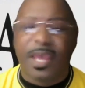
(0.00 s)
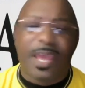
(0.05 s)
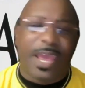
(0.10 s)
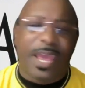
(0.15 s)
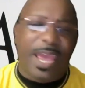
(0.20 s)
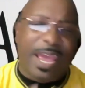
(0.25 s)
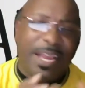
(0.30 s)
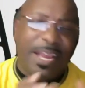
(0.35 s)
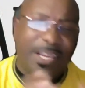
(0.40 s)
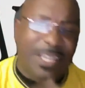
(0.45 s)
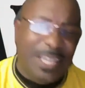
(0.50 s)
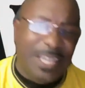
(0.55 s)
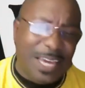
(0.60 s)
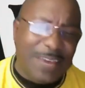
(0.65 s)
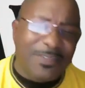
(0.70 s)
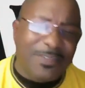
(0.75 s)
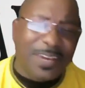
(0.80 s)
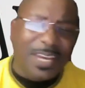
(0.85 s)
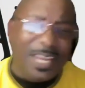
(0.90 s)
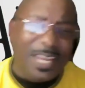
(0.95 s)
And
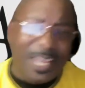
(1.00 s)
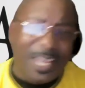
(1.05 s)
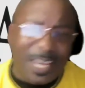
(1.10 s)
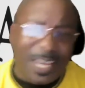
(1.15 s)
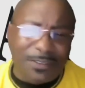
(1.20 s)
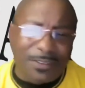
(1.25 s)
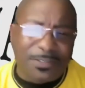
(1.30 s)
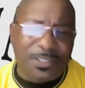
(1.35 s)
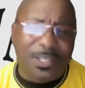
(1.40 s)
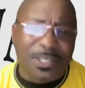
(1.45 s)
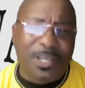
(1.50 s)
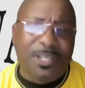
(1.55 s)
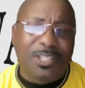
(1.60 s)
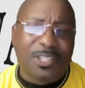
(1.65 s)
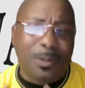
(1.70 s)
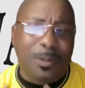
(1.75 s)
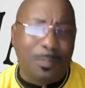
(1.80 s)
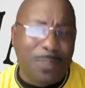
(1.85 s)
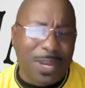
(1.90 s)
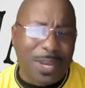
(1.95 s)
giving gifts
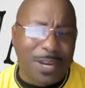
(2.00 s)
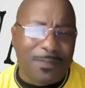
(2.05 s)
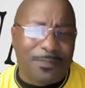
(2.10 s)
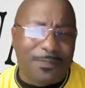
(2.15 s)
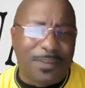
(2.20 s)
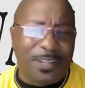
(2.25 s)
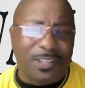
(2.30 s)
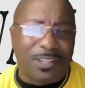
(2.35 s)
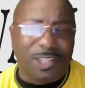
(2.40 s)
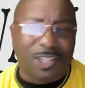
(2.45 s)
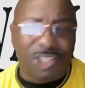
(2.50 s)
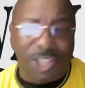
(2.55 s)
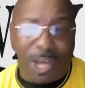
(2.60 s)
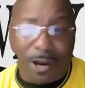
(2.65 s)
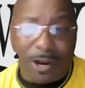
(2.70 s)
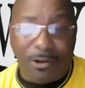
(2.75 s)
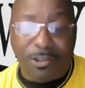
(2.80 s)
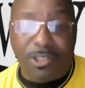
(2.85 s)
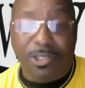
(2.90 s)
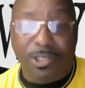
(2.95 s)
to benefit the
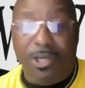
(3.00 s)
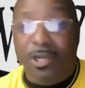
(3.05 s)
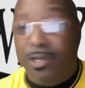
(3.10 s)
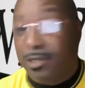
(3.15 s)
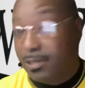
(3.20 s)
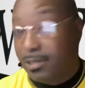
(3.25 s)
church.